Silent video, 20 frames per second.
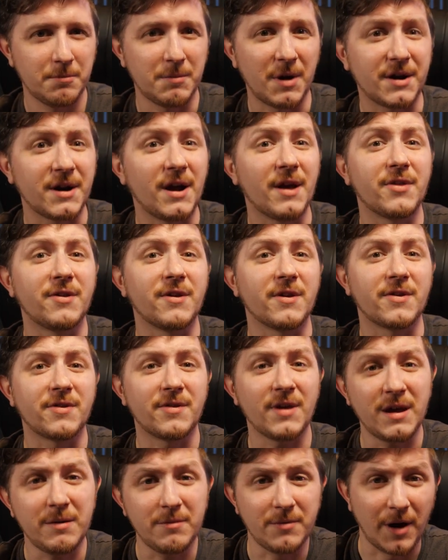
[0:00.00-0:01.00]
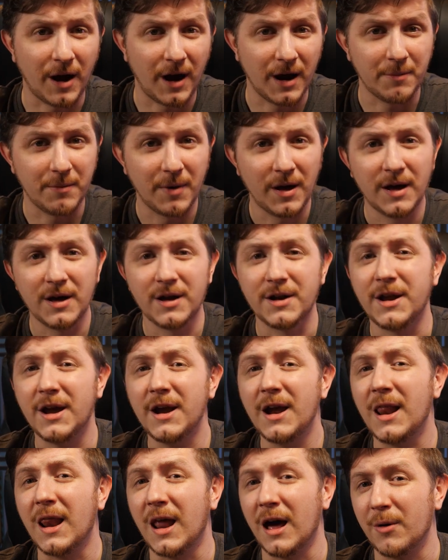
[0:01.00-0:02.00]
But at the same time,
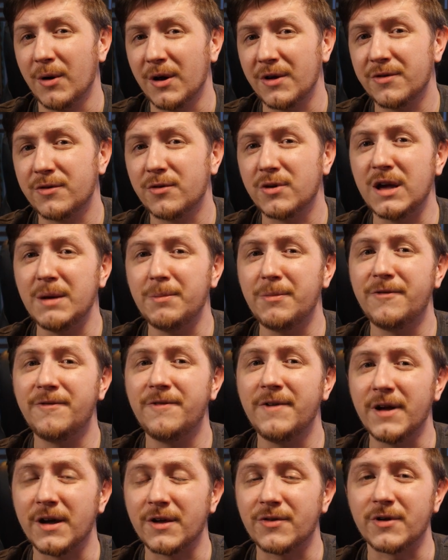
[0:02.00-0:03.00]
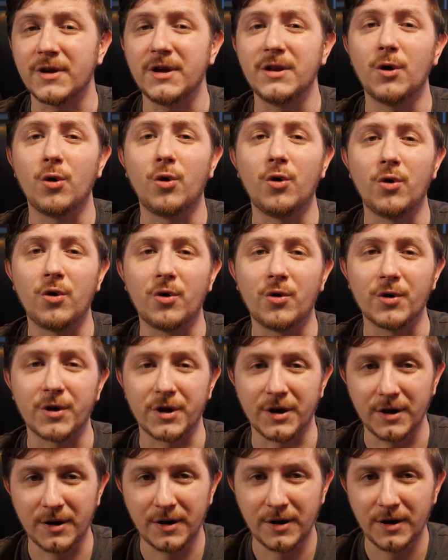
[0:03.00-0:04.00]
they allow us to keep things in
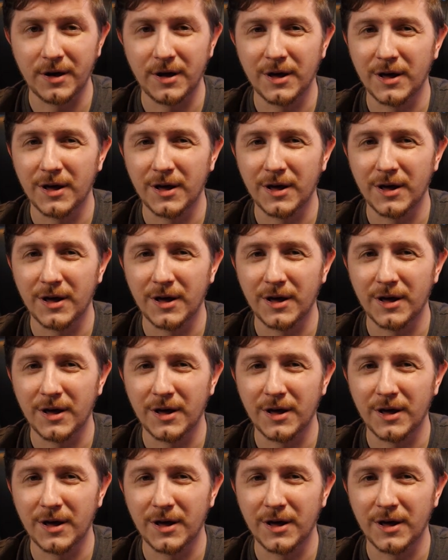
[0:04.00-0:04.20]
order.